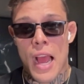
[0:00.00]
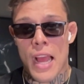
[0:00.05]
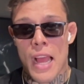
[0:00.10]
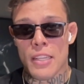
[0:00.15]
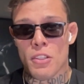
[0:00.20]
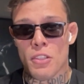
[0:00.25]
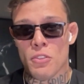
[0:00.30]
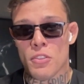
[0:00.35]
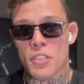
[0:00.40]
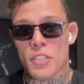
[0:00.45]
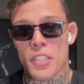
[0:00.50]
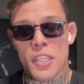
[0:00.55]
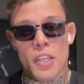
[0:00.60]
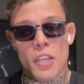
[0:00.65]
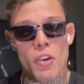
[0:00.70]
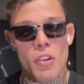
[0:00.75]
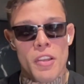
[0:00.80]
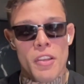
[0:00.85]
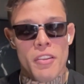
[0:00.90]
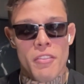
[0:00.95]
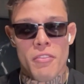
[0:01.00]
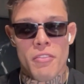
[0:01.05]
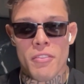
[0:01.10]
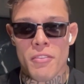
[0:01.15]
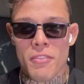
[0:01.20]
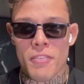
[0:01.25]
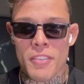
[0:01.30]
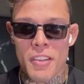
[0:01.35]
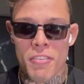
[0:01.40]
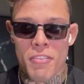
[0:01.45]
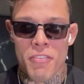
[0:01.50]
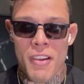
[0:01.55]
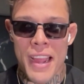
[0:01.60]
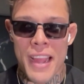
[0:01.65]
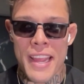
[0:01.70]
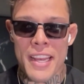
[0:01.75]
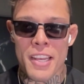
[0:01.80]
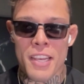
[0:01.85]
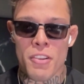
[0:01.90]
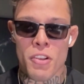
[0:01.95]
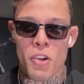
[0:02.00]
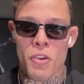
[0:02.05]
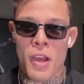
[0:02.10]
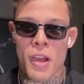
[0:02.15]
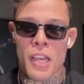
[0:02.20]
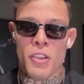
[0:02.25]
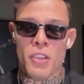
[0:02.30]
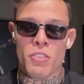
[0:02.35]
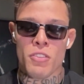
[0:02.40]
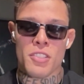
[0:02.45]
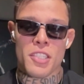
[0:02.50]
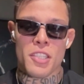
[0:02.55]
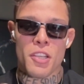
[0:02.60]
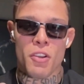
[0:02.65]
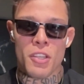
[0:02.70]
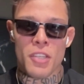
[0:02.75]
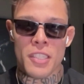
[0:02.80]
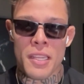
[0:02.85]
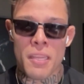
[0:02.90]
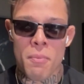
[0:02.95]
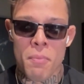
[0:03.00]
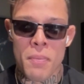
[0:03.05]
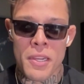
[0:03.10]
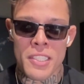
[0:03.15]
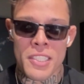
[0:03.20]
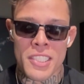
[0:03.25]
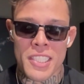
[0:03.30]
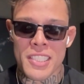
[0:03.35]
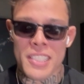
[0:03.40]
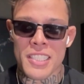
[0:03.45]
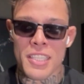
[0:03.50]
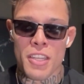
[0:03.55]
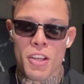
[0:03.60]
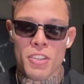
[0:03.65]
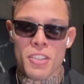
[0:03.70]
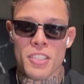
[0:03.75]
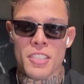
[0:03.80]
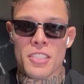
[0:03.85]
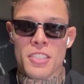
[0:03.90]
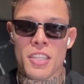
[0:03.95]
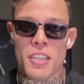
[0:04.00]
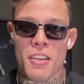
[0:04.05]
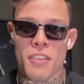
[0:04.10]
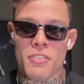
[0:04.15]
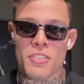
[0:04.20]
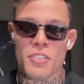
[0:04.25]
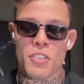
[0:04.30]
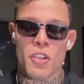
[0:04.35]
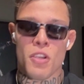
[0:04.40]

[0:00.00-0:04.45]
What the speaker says: I don't see only the fight. I don't see only the punches and all the stuff.